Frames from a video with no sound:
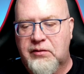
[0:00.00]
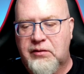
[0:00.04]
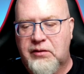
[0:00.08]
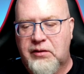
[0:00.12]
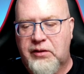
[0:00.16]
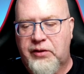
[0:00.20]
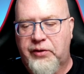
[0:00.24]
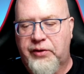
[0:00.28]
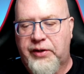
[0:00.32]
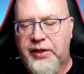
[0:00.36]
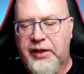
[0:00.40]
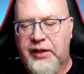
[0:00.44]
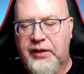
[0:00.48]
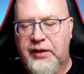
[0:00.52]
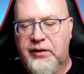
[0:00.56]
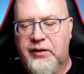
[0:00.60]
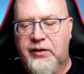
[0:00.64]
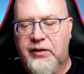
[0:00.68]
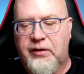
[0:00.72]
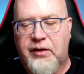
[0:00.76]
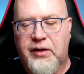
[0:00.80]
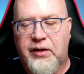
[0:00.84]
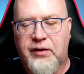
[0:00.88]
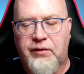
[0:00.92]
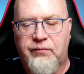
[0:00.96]
You can
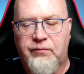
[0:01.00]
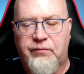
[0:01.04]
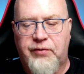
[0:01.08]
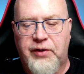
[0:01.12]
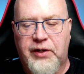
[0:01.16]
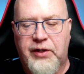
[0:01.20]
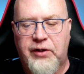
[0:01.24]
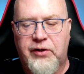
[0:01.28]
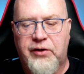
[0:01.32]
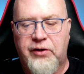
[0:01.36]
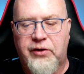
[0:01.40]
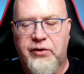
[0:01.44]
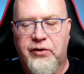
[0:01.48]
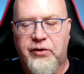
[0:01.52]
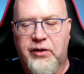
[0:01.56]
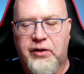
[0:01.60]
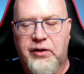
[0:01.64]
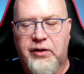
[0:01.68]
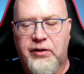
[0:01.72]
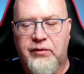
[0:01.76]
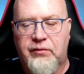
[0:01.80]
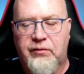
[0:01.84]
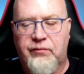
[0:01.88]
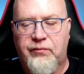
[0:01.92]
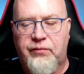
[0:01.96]
configure your
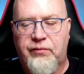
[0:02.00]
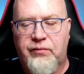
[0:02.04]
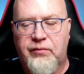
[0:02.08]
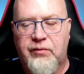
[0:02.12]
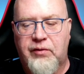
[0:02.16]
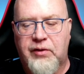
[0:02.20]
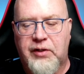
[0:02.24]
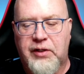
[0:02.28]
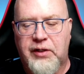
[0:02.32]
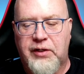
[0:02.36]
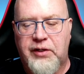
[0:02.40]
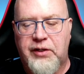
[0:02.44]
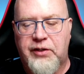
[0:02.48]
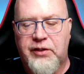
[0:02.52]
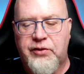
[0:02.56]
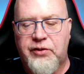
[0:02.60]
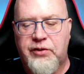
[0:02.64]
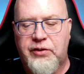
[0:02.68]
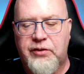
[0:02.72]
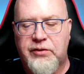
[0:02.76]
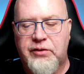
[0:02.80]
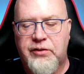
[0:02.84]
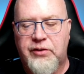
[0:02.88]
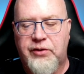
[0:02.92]
conditions.